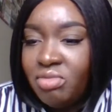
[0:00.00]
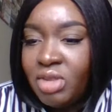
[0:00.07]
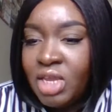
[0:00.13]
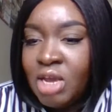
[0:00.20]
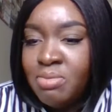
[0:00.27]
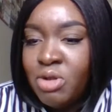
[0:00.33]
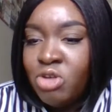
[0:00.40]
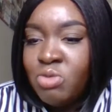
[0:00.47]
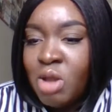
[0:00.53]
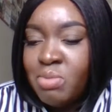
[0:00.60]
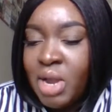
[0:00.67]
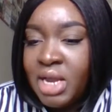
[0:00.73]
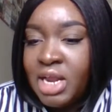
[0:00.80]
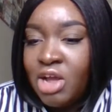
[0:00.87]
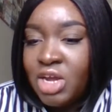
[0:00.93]
It blows my
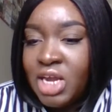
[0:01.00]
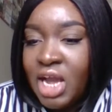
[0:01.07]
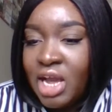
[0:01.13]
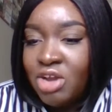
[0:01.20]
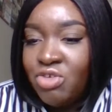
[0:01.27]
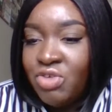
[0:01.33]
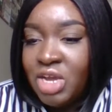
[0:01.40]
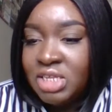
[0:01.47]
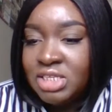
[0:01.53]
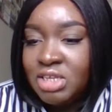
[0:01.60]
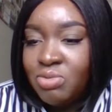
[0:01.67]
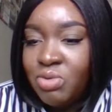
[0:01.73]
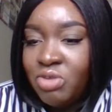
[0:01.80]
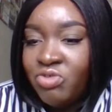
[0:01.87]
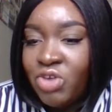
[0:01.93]
mind how God creates
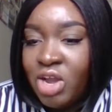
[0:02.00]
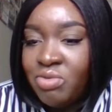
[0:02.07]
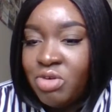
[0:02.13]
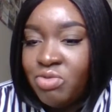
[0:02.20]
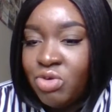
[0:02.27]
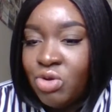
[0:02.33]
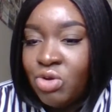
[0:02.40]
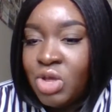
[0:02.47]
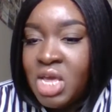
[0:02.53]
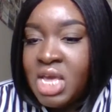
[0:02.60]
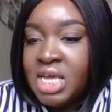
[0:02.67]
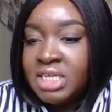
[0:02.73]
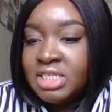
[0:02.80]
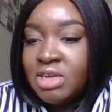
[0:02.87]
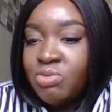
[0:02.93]
someone for every role.
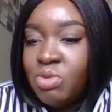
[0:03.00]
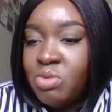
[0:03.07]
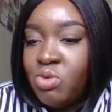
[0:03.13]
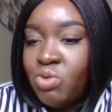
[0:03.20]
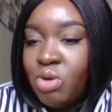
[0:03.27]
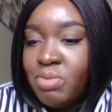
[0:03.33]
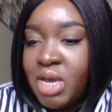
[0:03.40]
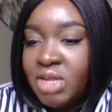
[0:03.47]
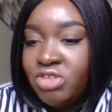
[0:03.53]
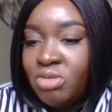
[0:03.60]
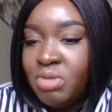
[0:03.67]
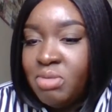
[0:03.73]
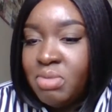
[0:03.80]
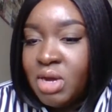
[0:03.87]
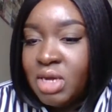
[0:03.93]
Some women were made to
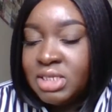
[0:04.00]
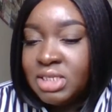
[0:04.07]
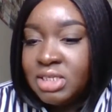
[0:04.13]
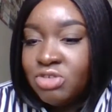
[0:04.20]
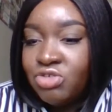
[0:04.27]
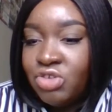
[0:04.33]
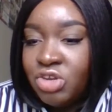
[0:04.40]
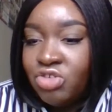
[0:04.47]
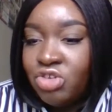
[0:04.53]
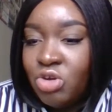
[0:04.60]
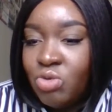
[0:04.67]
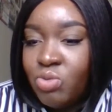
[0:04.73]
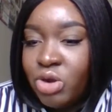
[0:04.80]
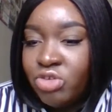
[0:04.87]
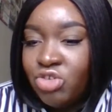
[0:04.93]
be bosses in
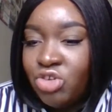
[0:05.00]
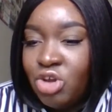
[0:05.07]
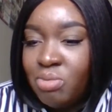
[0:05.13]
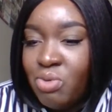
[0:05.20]
traditional work, to your